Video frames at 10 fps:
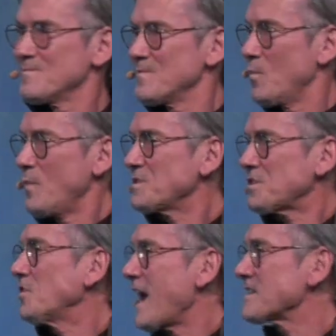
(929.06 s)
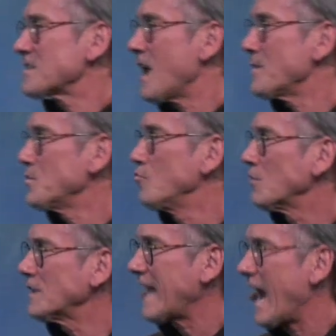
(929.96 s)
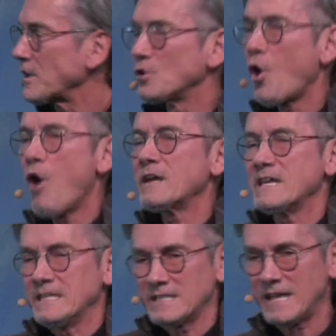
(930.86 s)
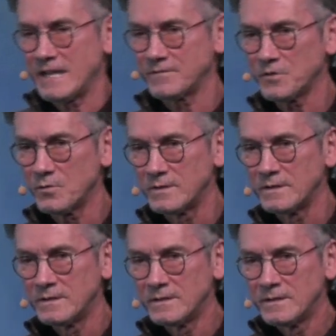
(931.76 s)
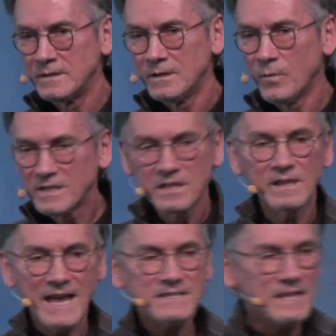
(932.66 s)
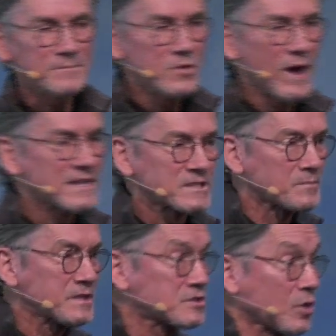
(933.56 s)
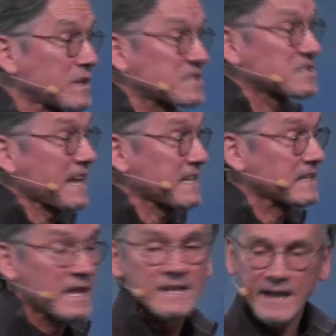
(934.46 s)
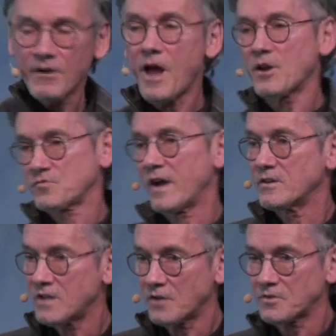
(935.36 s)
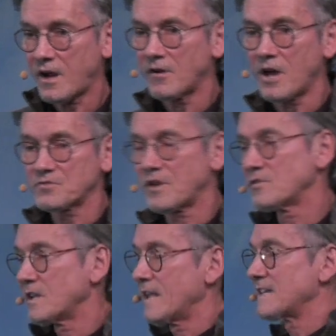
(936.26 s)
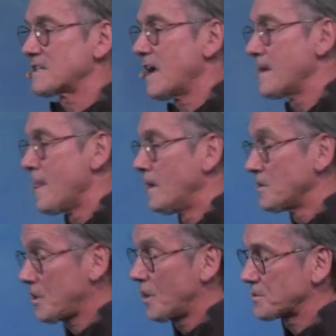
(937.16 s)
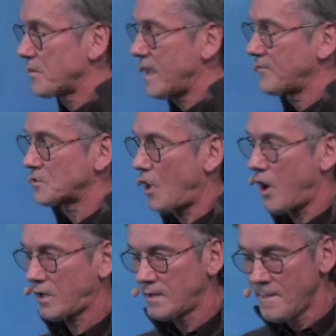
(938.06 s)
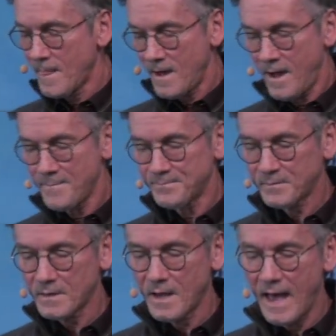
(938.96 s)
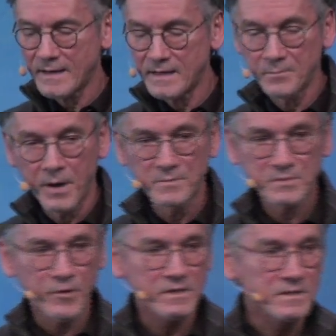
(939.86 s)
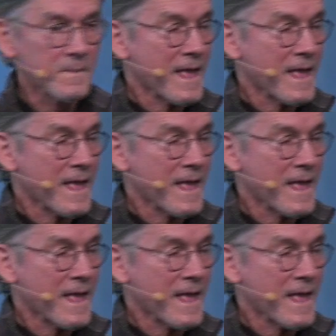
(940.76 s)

When was the last time you really had a longing inside of you? When's the last time you had something so exciting? Dr. Karen Oxrider, last night, she also gave a talk in Palm Springs.